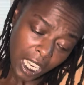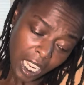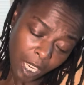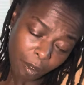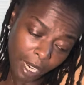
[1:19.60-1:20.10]

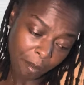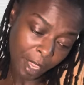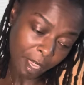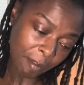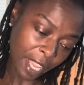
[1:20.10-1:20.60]
And what I
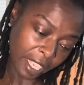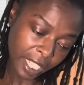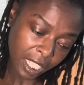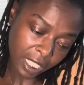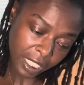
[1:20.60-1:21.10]
mean by
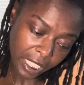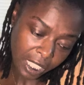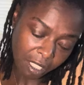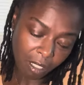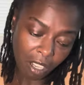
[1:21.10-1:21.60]
legally,
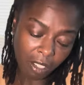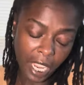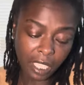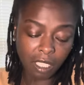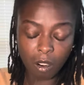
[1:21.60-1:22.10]
you know,
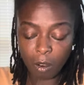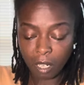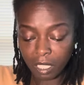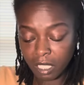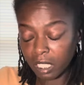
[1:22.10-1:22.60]
like the
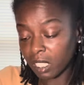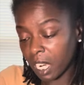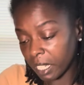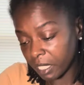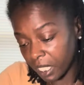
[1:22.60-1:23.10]
courts,
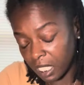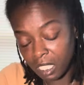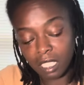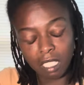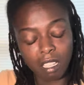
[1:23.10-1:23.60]

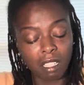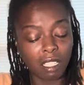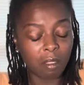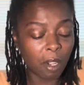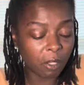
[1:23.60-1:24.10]
attorneys,
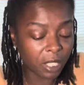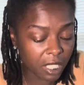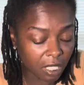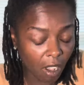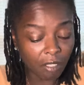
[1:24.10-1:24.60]

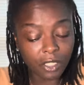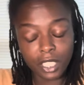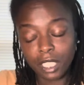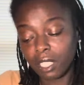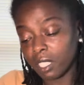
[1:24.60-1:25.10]
police
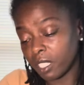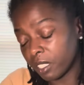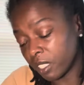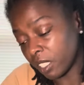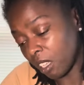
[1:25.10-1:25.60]
officers,